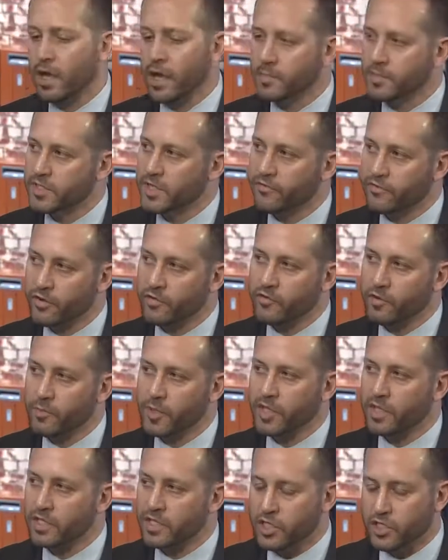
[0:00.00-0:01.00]
I'm suffering from
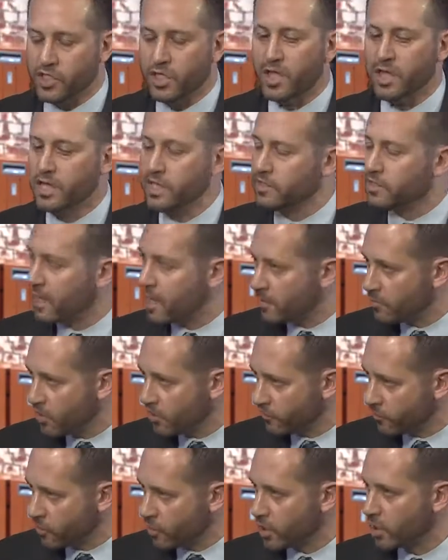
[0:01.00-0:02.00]
a condition. I need time
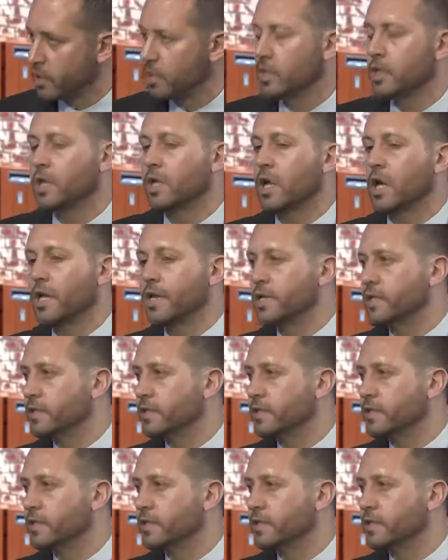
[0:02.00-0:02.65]
off work. I